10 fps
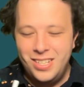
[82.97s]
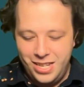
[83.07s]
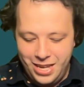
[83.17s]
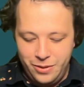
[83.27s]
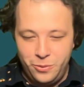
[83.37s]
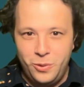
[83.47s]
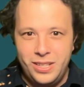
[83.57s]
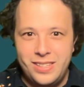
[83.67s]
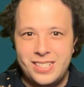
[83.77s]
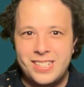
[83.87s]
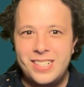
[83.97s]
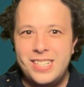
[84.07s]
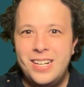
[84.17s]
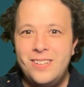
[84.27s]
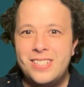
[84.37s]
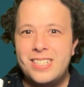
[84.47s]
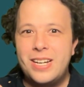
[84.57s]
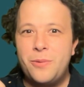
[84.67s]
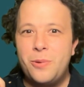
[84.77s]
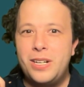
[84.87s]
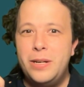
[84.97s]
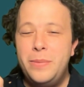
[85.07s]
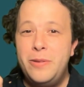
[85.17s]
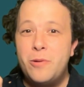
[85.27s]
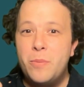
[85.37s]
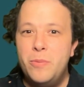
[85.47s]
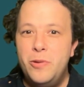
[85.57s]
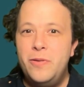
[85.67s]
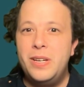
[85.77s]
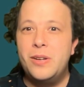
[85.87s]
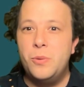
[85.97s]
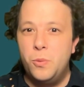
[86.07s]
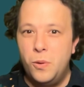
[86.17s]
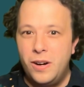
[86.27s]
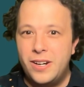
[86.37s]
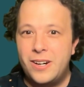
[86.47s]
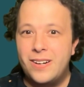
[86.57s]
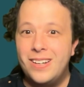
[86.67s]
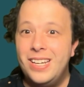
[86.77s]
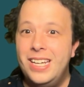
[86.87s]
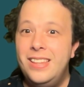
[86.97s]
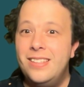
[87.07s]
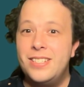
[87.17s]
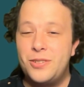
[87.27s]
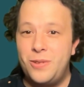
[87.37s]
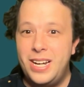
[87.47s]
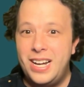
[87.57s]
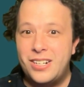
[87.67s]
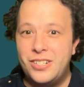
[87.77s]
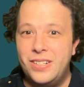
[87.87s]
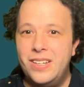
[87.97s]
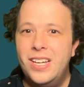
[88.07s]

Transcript: And what that's going to tell us is that we're going to be removing water in this reaction.